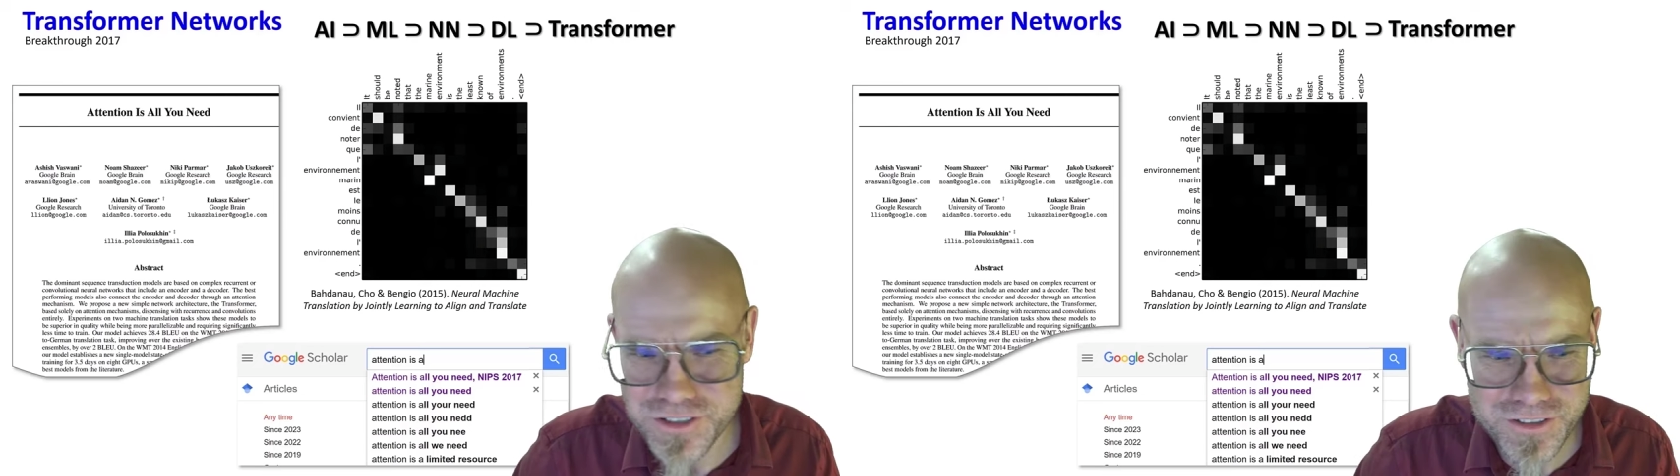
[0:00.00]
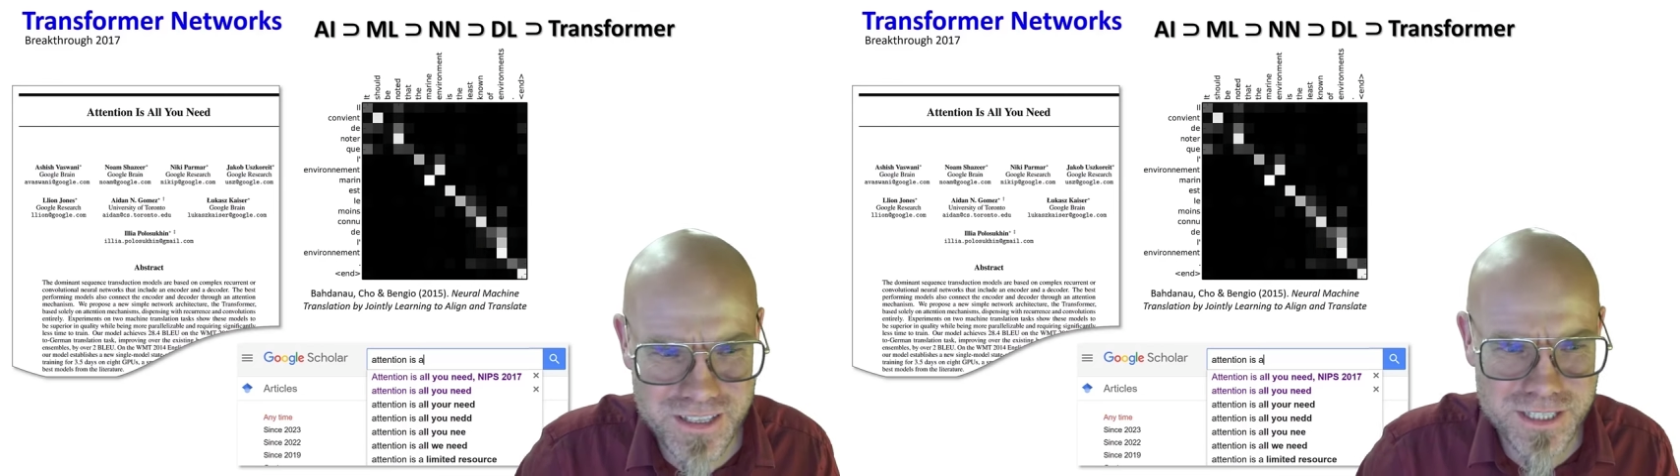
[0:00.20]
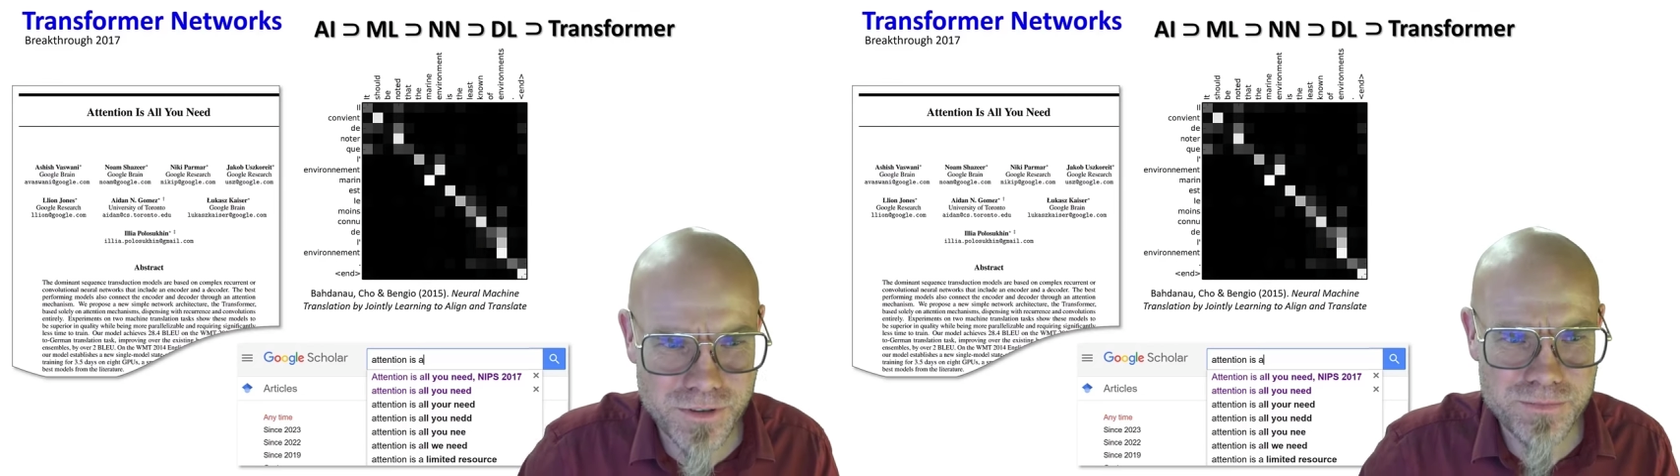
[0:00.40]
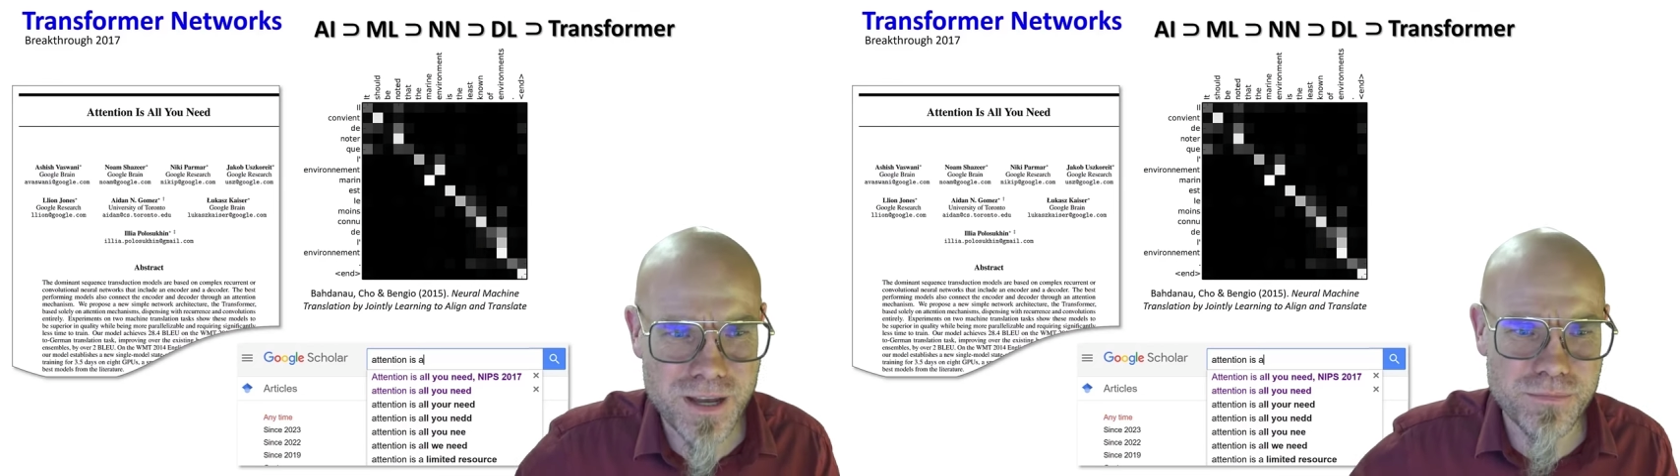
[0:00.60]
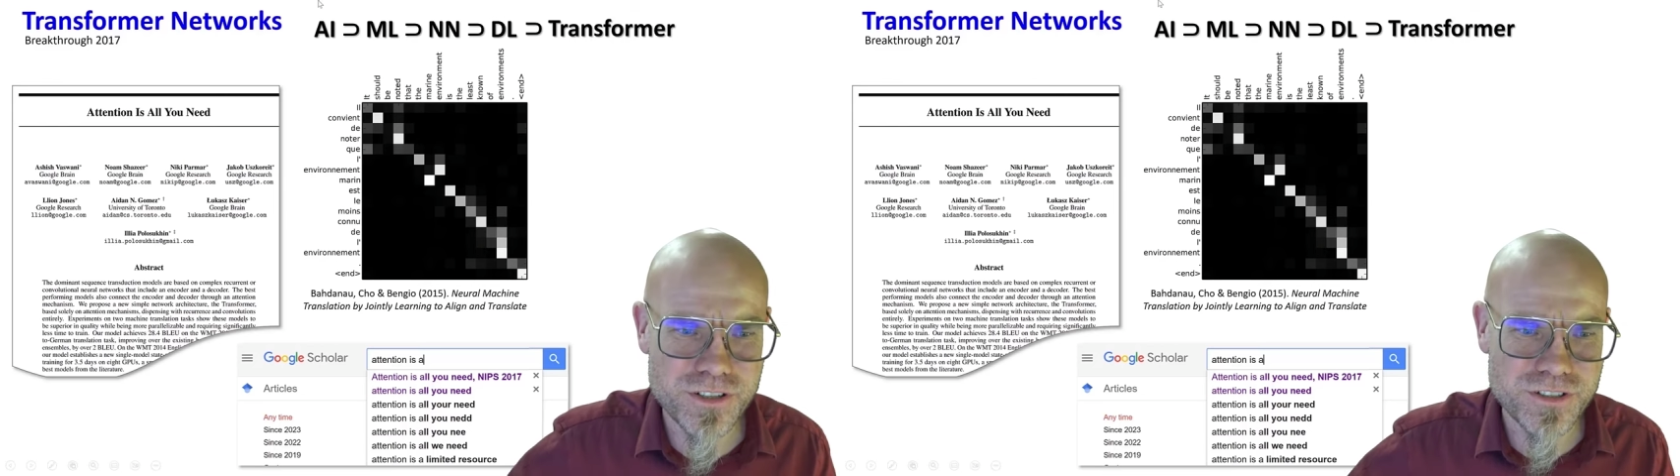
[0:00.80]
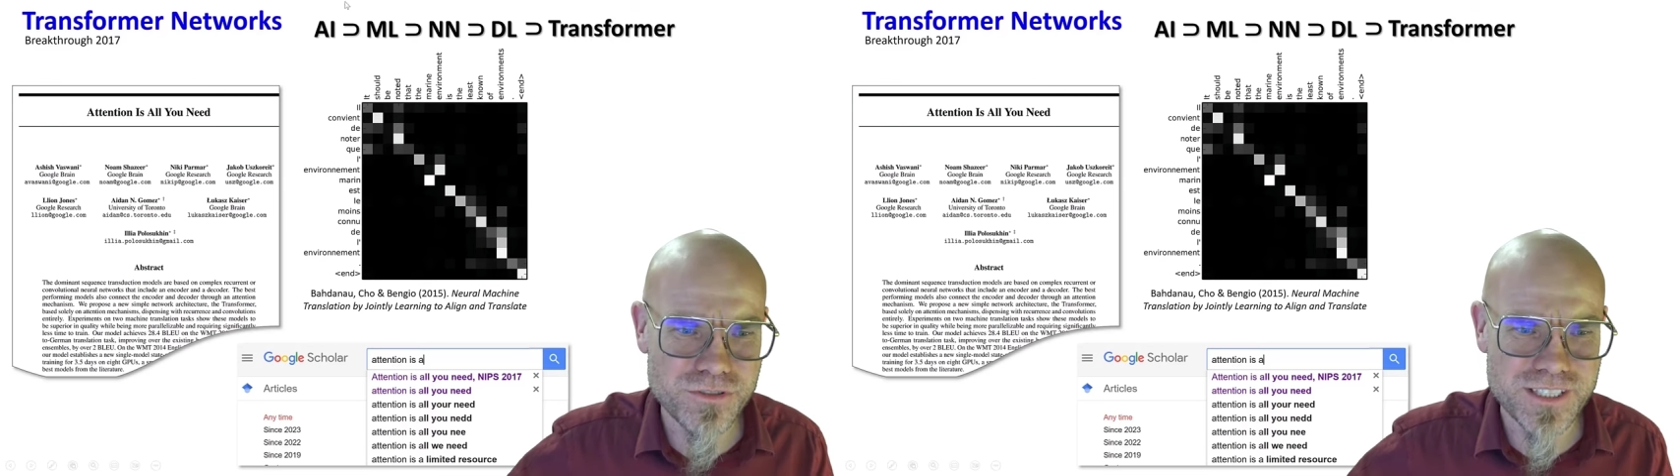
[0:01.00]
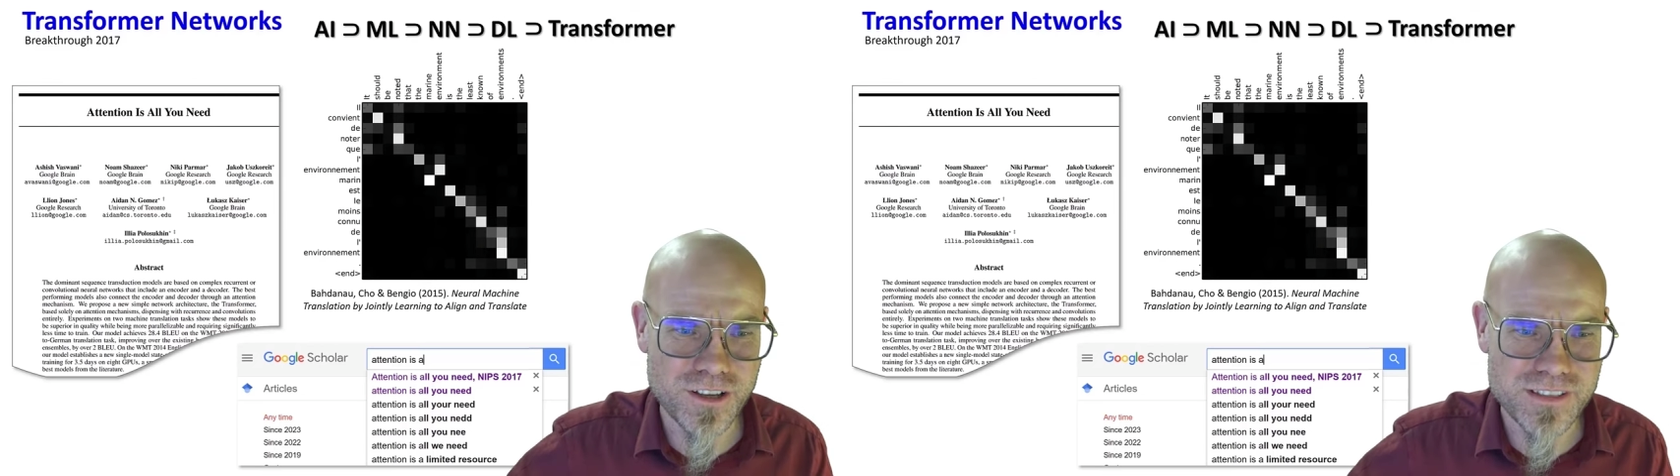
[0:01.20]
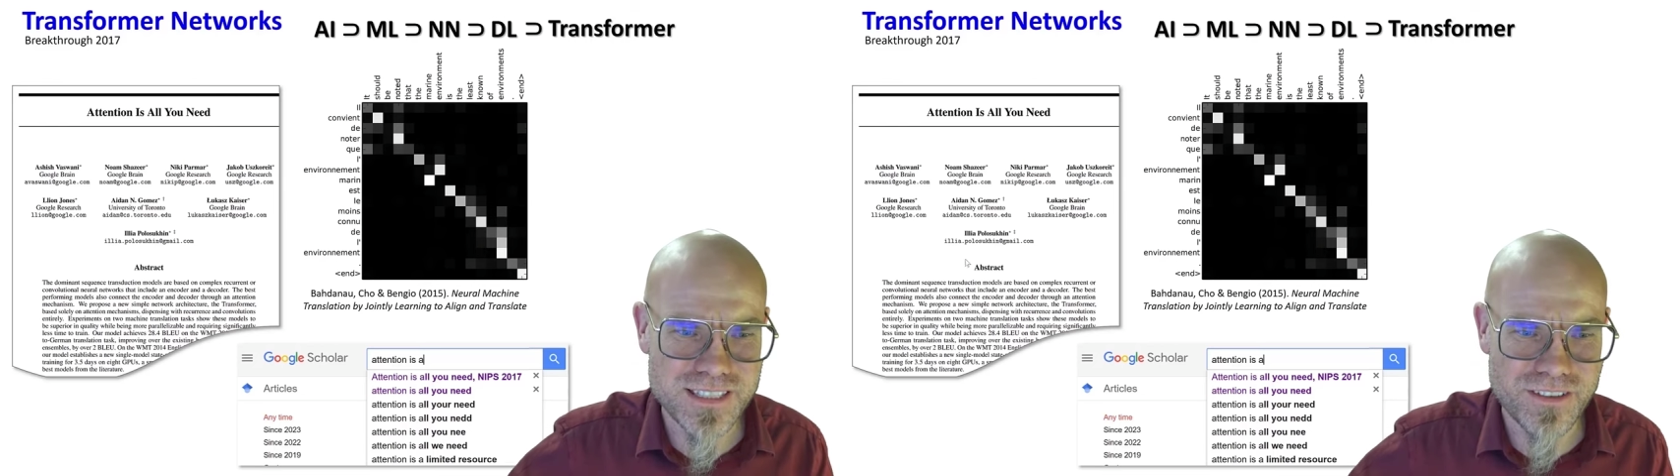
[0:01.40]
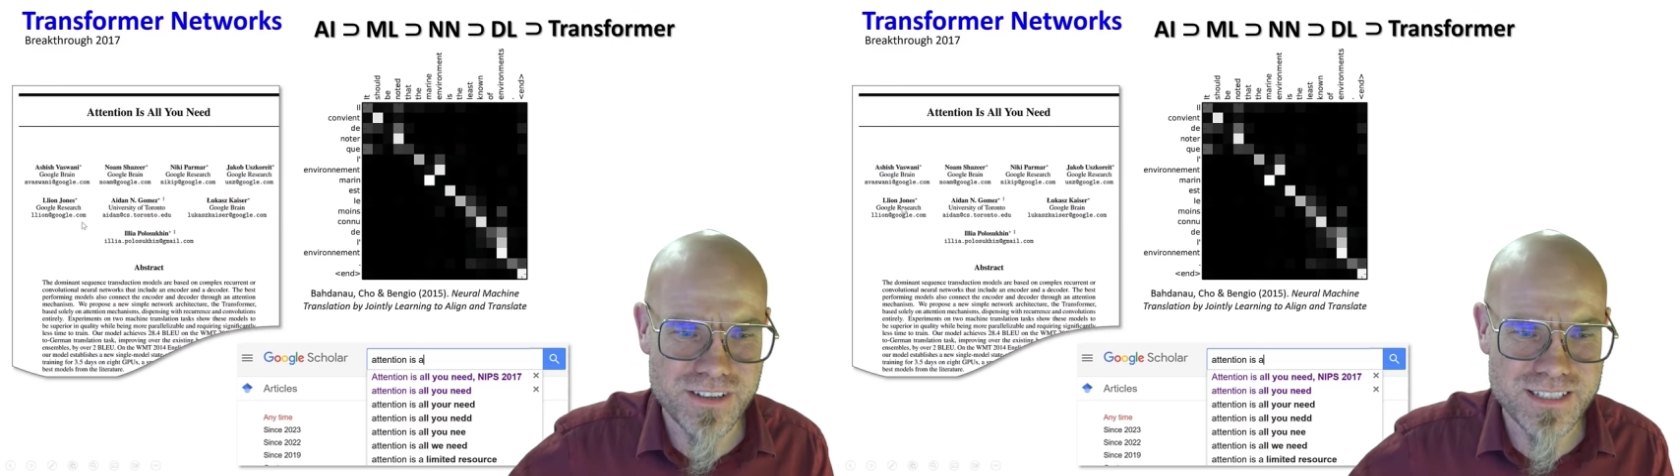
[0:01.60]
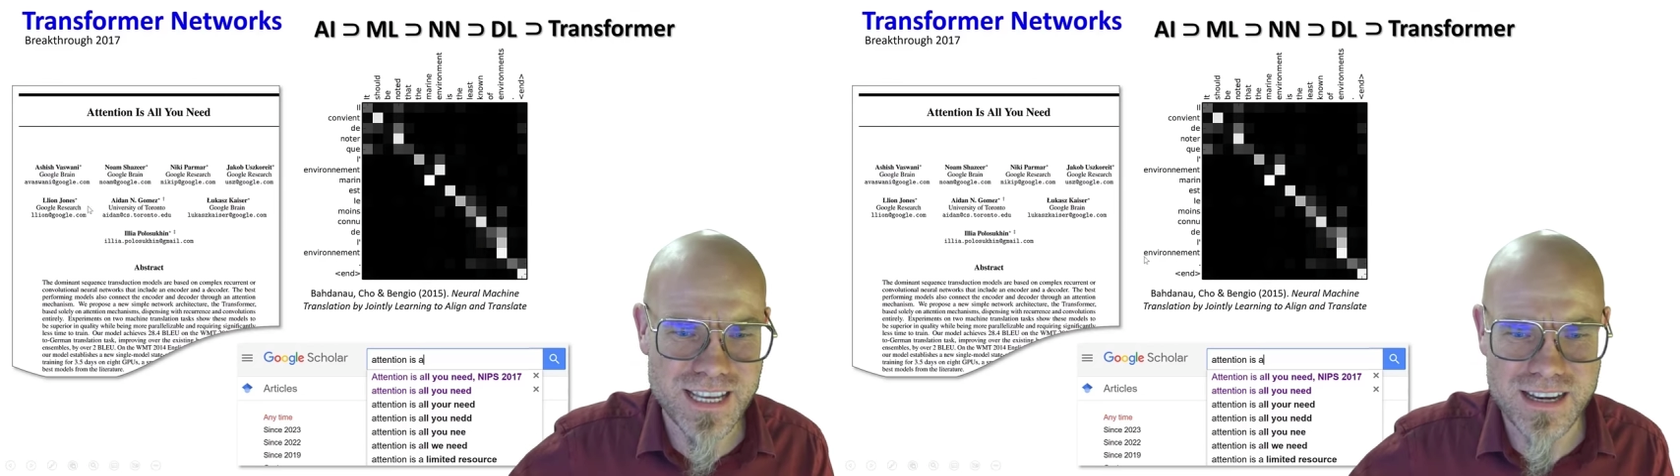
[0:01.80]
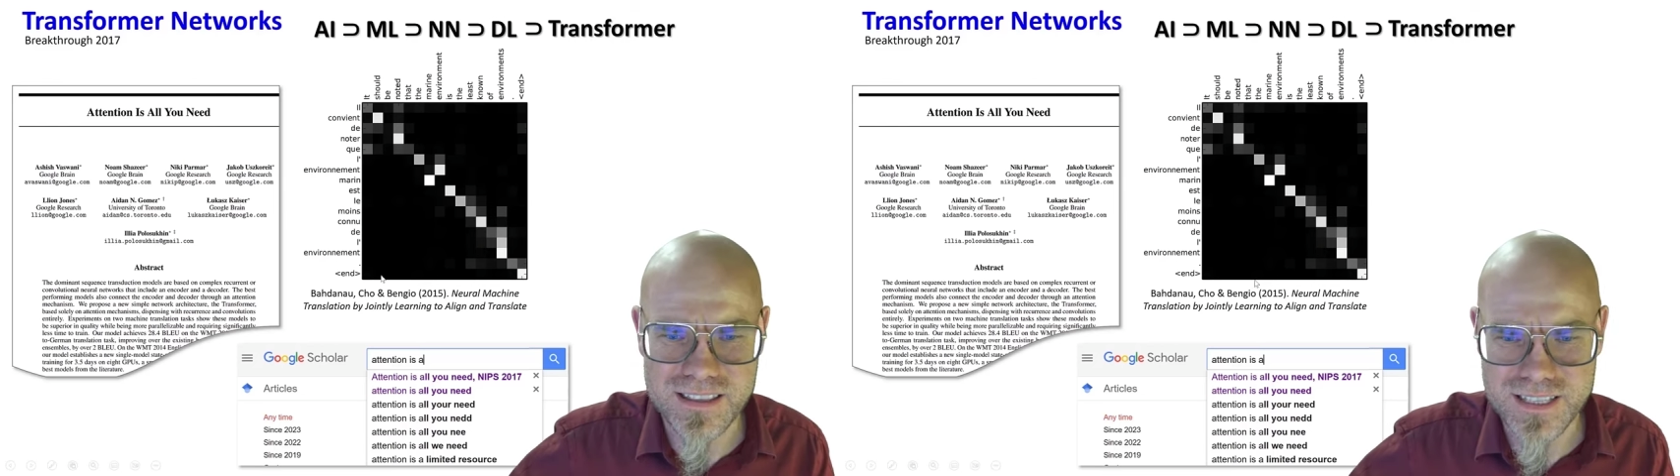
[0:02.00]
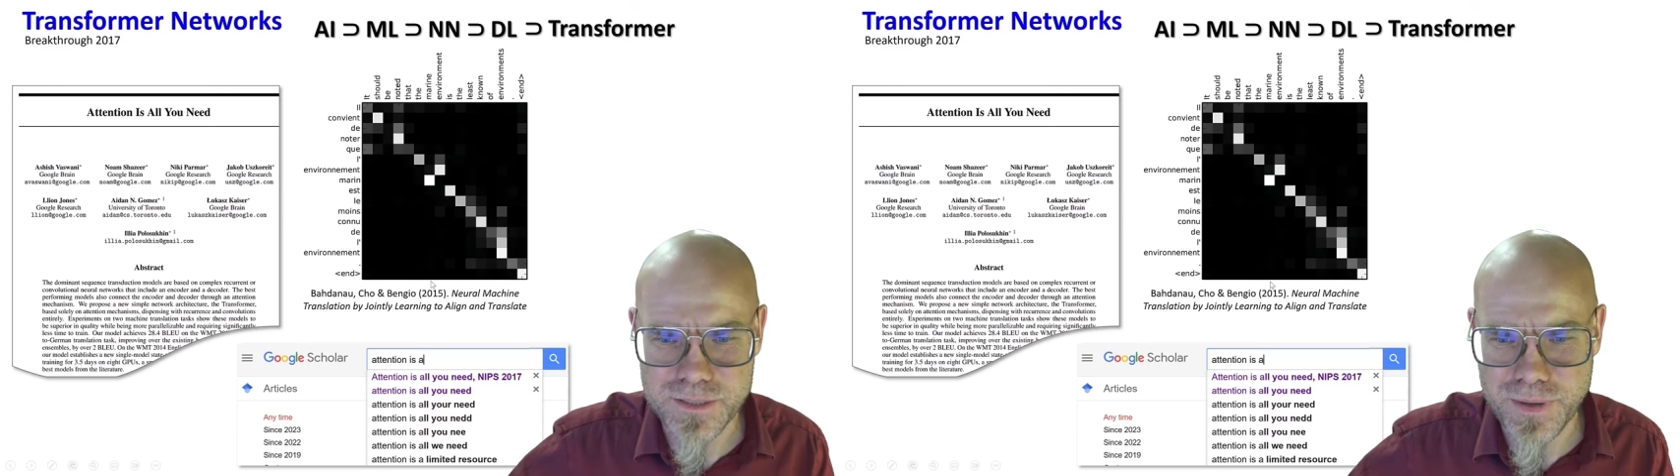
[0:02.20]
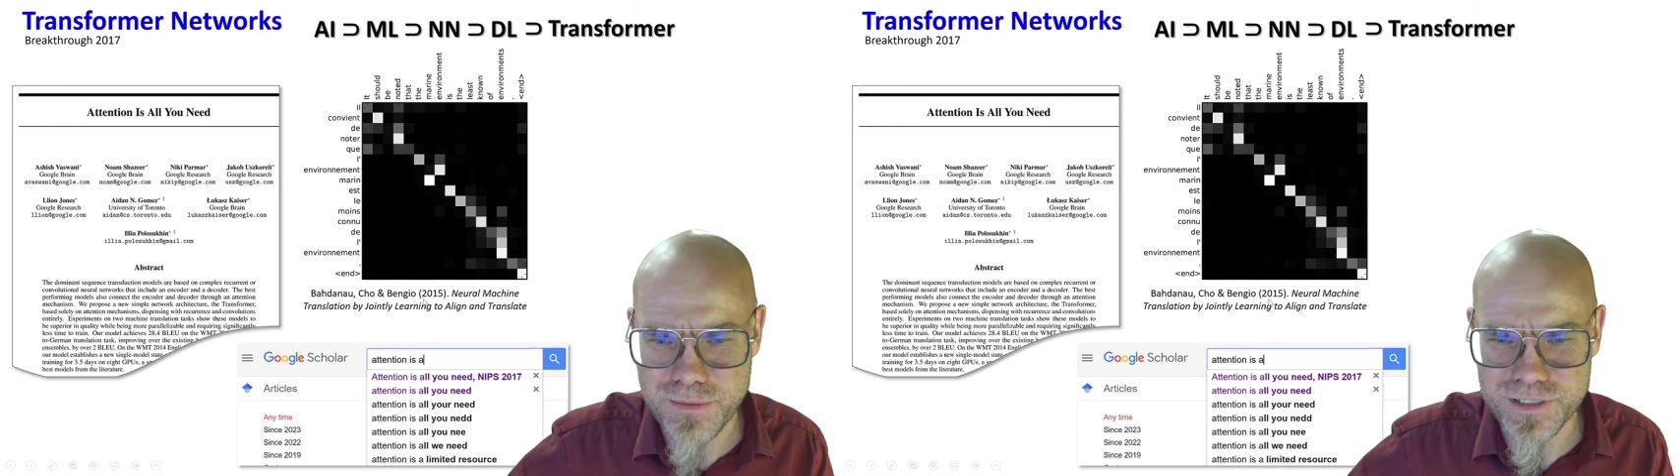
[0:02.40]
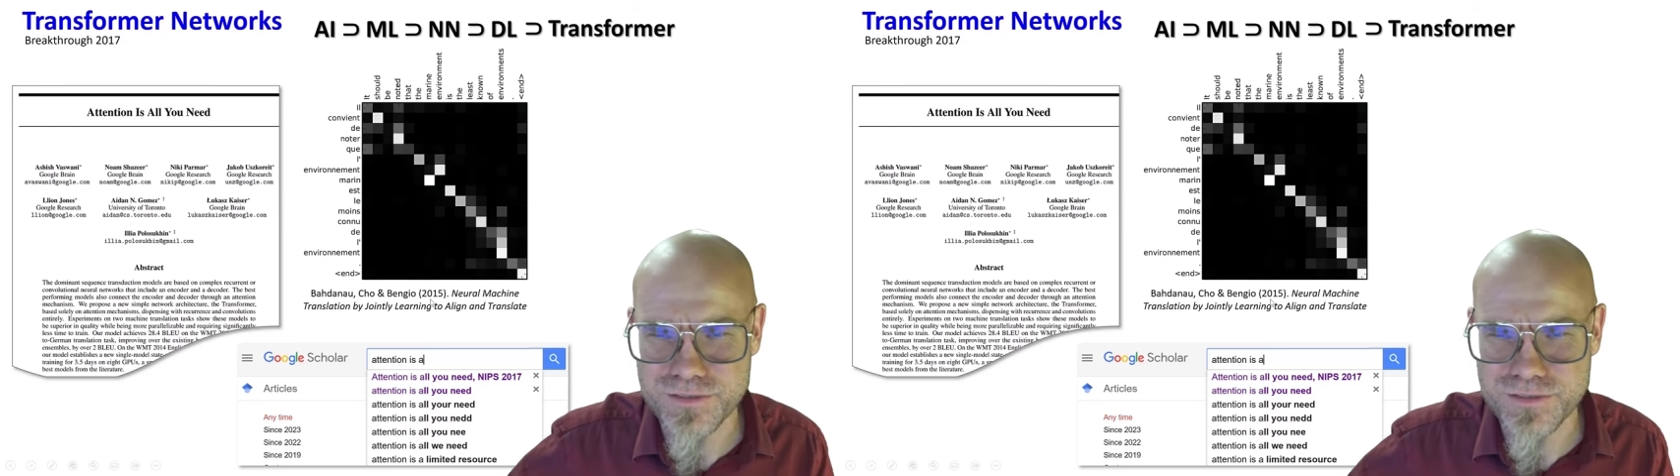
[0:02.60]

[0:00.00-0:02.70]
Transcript: So this was published 2017 and this paper